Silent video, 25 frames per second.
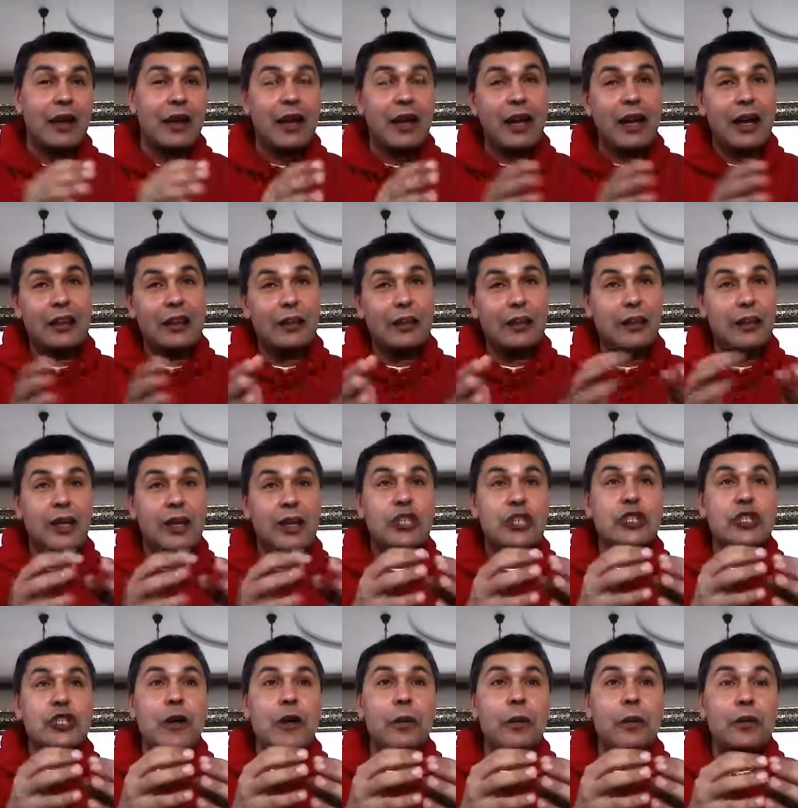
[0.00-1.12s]
And I'm going to
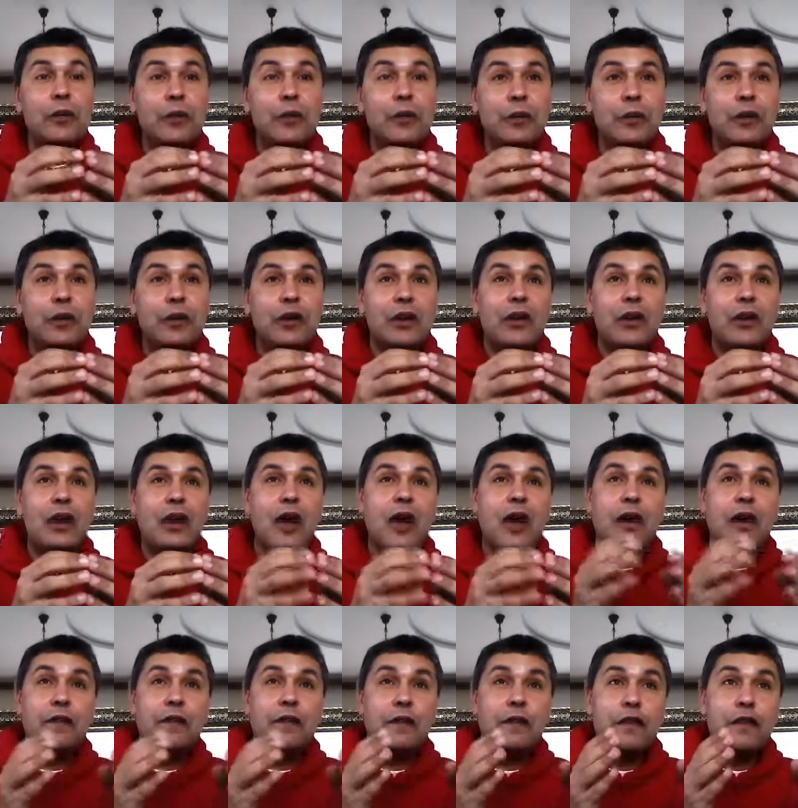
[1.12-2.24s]
show you a
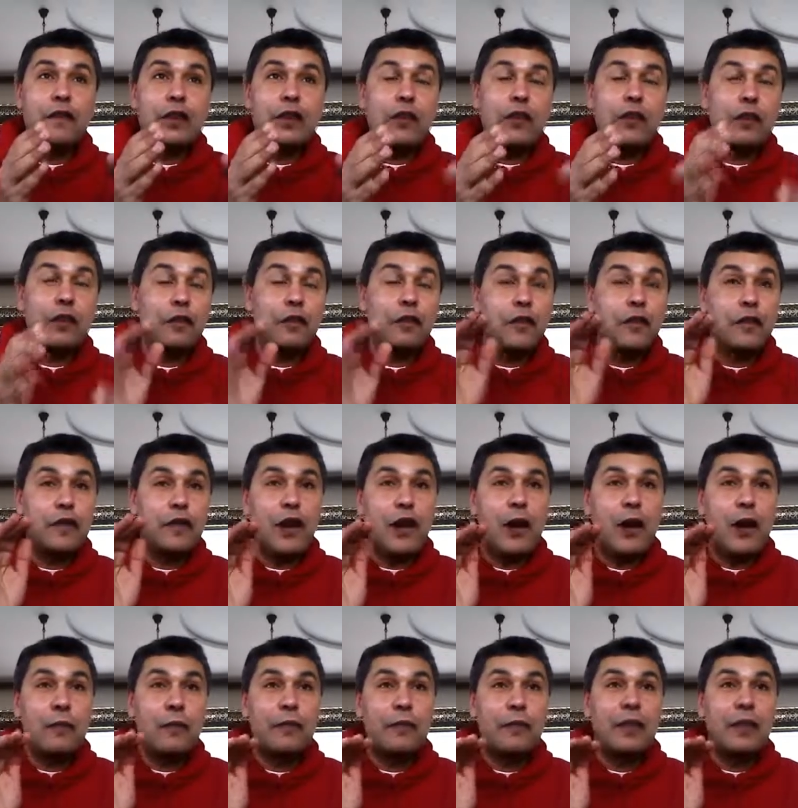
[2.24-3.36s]
video
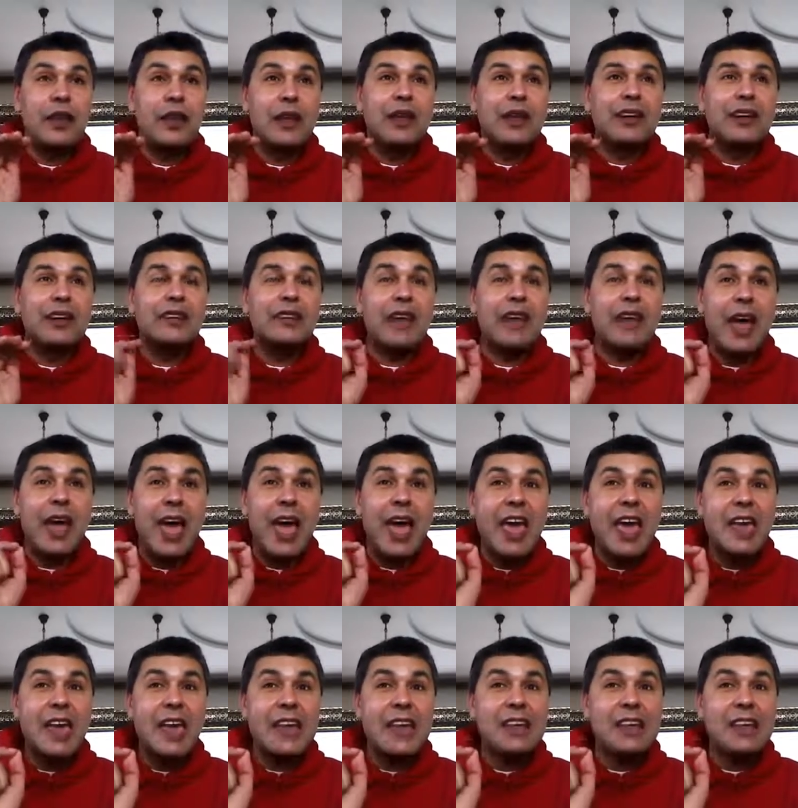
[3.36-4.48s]
from the
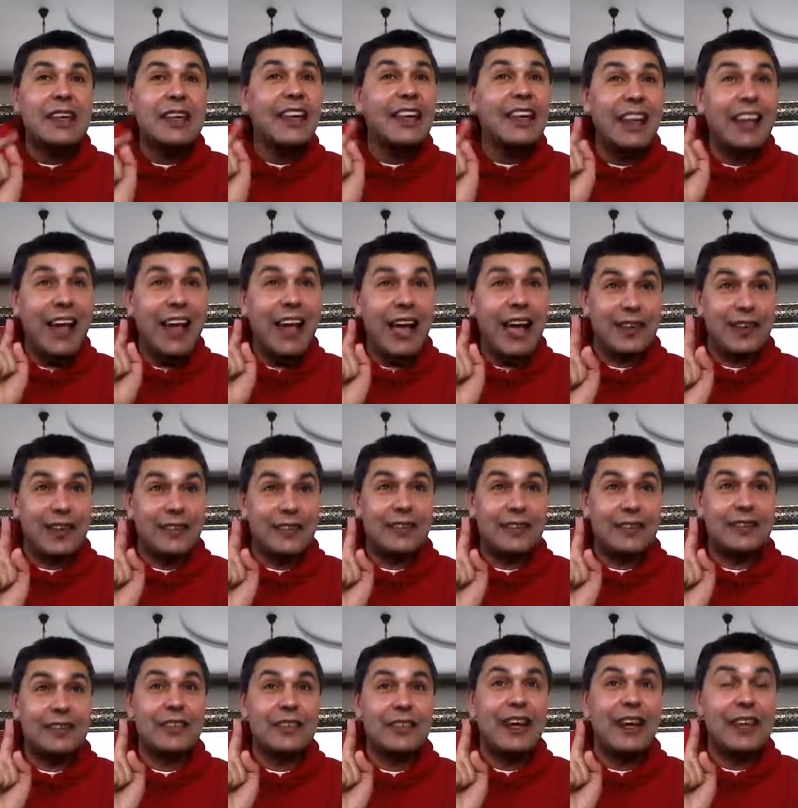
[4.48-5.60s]
A class.
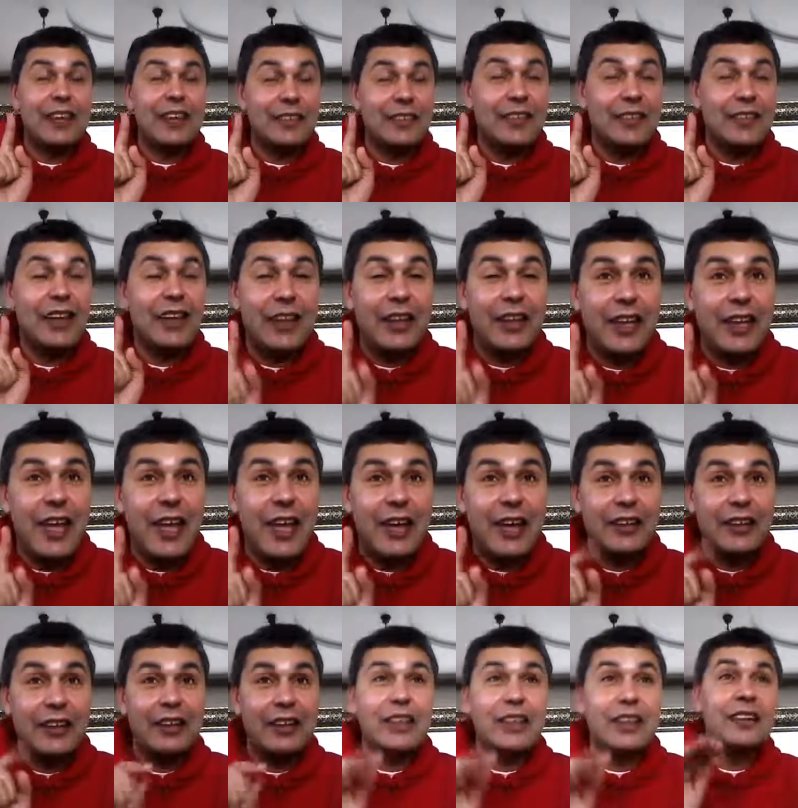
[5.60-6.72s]
I say it again,
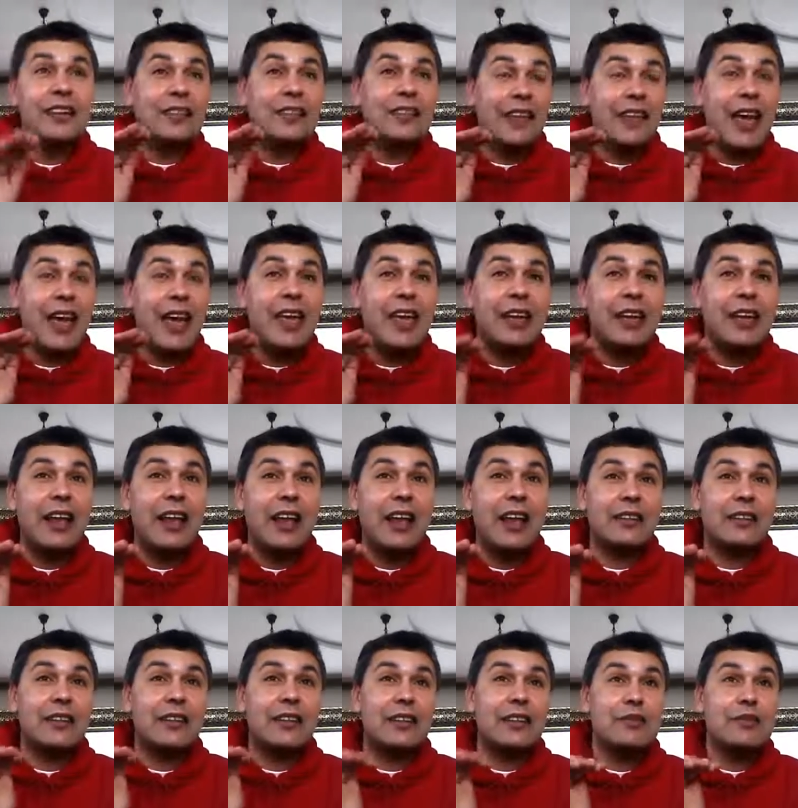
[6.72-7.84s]
it's A class.
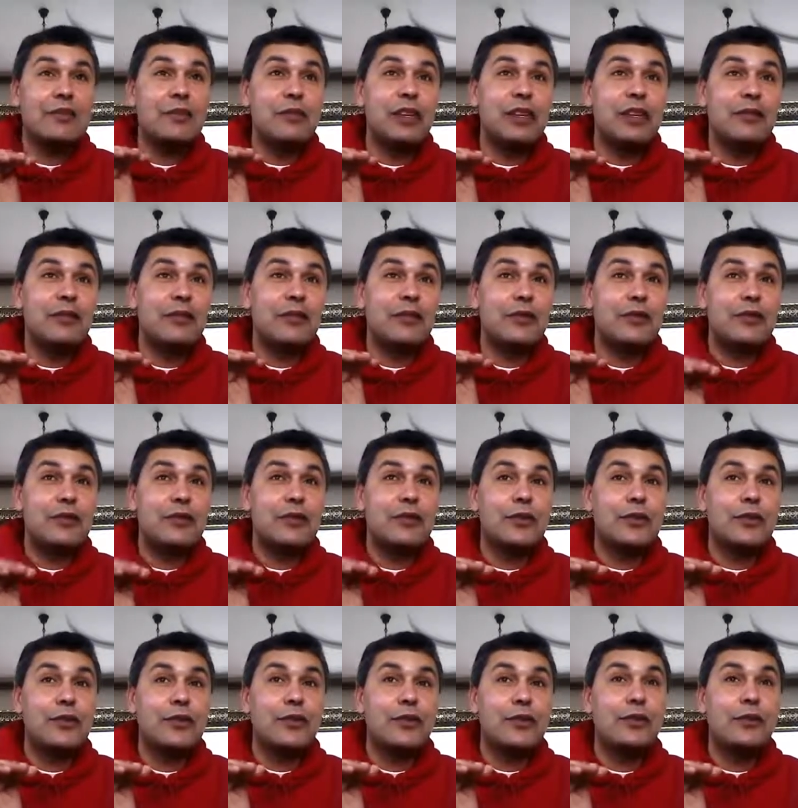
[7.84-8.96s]
That means the
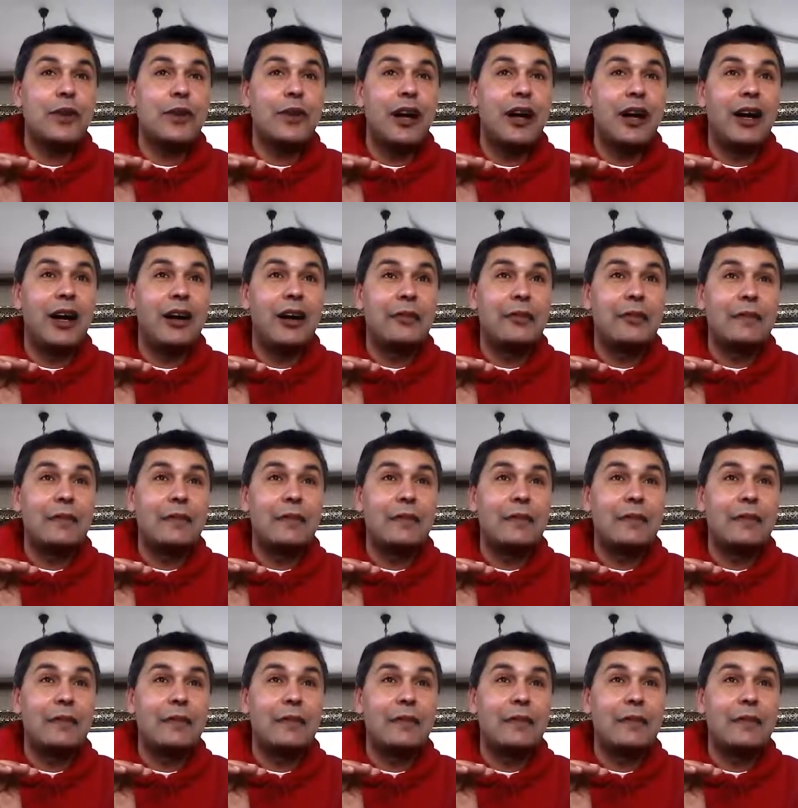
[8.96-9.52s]
students who are